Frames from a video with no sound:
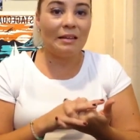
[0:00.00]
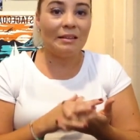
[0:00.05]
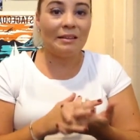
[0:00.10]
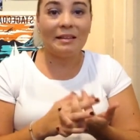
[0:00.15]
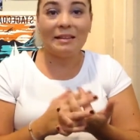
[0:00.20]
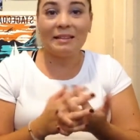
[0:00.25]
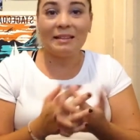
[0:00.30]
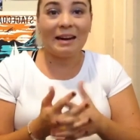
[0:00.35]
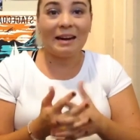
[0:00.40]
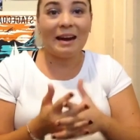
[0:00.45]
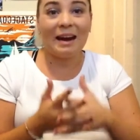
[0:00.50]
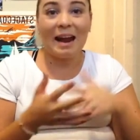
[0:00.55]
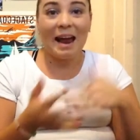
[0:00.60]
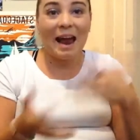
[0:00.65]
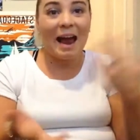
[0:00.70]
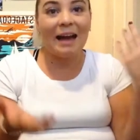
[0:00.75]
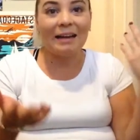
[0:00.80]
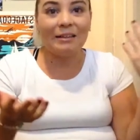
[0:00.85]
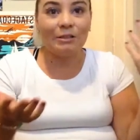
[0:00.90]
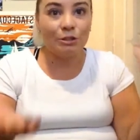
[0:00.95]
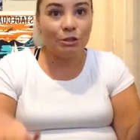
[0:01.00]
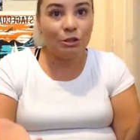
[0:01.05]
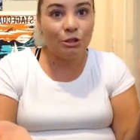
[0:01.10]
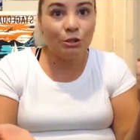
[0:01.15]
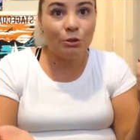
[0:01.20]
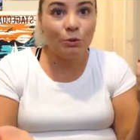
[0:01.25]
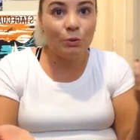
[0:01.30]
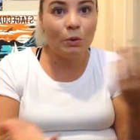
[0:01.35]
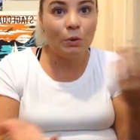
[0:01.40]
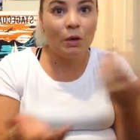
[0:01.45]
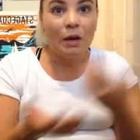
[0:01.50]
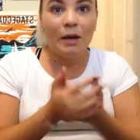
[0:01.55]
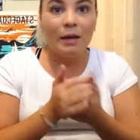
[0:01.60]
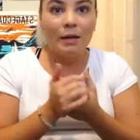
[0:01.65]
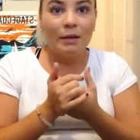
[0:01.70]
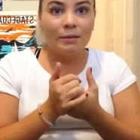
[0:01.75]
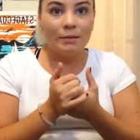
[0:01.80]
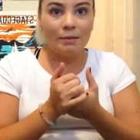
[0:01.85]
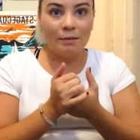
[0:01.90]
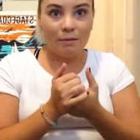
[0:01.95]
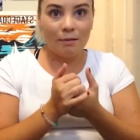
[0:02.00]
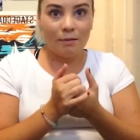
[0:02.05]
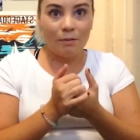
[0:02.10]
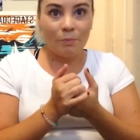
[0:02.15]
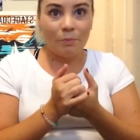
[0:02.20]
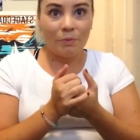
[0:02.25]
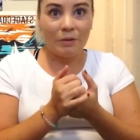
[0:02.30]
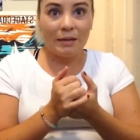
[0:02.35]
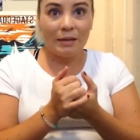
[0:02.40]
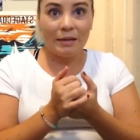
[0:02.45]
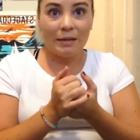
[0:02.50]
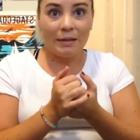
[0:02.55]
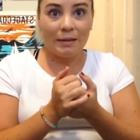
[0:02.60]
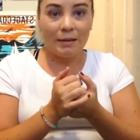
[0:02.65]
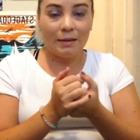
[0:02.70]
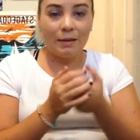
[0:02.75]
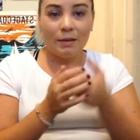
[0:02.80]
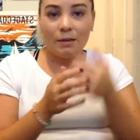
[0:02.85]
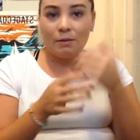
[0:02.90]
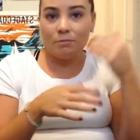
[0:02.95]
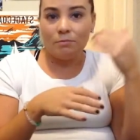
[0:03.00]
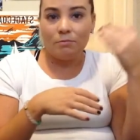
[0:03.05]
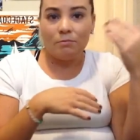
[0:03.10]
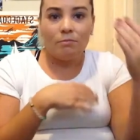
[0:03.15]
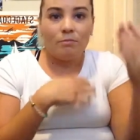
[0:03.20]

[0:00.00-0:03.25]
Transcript: a thing that I had to do to be